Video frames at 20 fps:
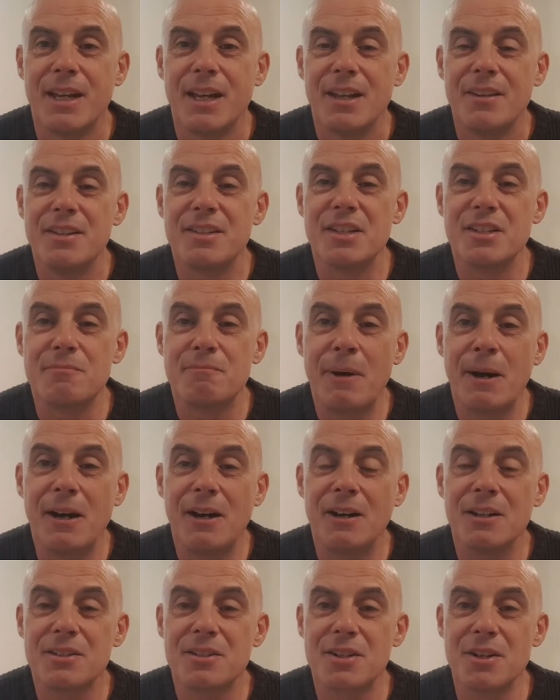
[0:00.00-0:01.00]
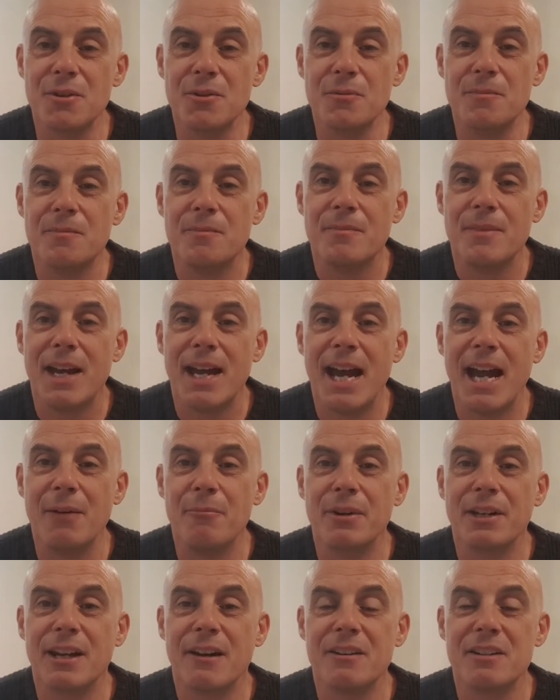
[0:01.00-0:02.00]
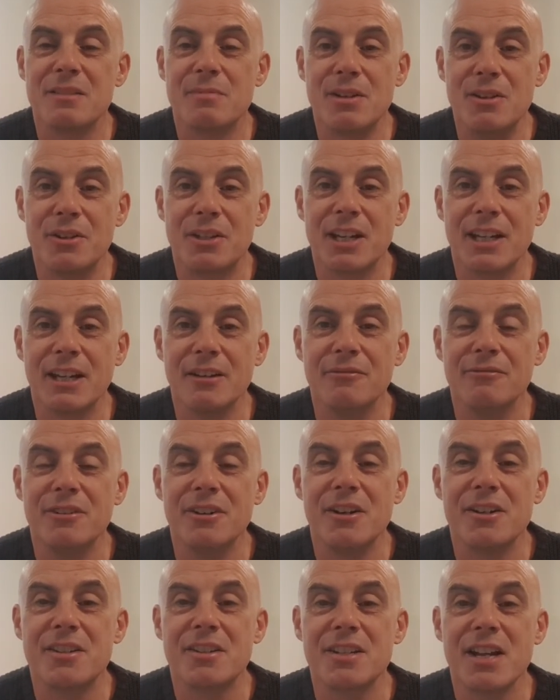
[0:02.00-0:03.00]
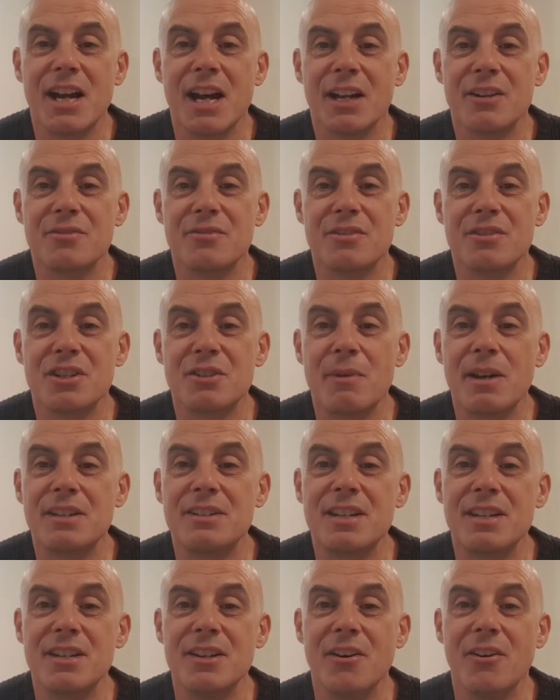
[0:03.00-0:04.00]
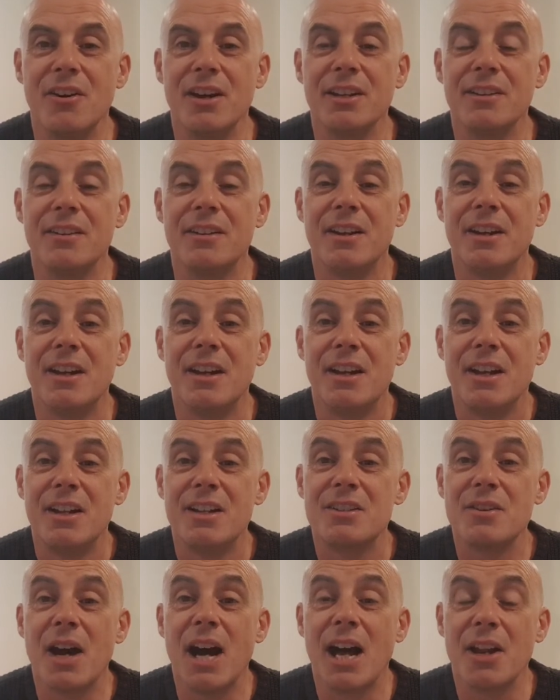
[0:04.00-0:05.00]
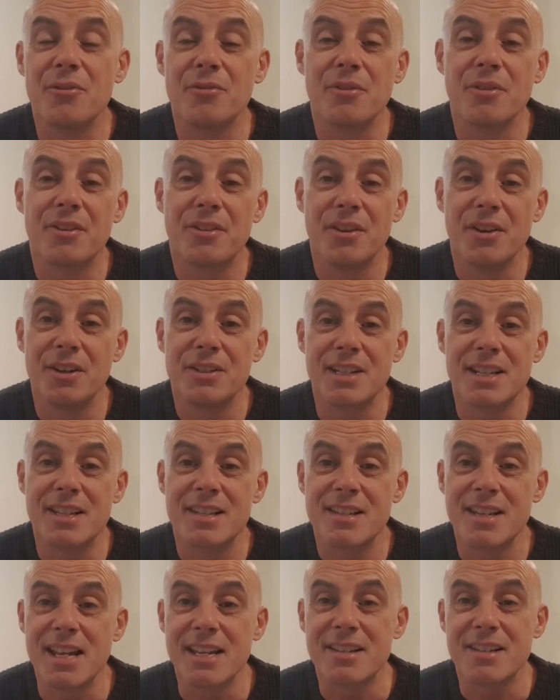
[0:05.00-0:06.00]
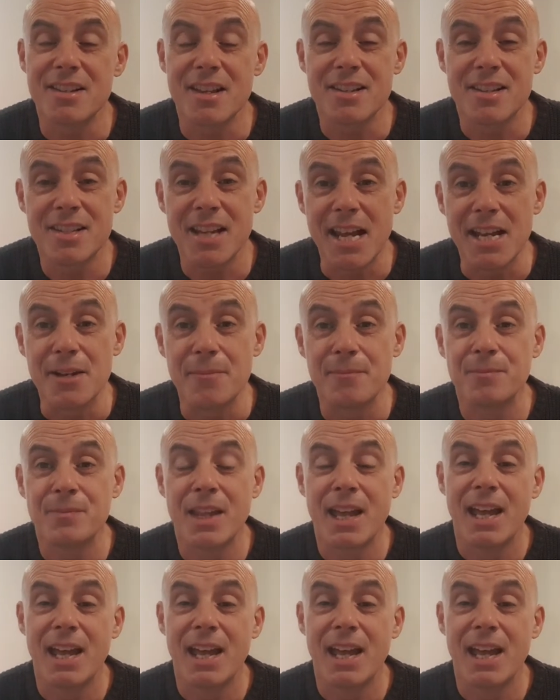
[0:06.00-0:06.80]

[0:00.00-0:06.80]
This is part two, and we're going to be looking at verses 129 to 136, as I said.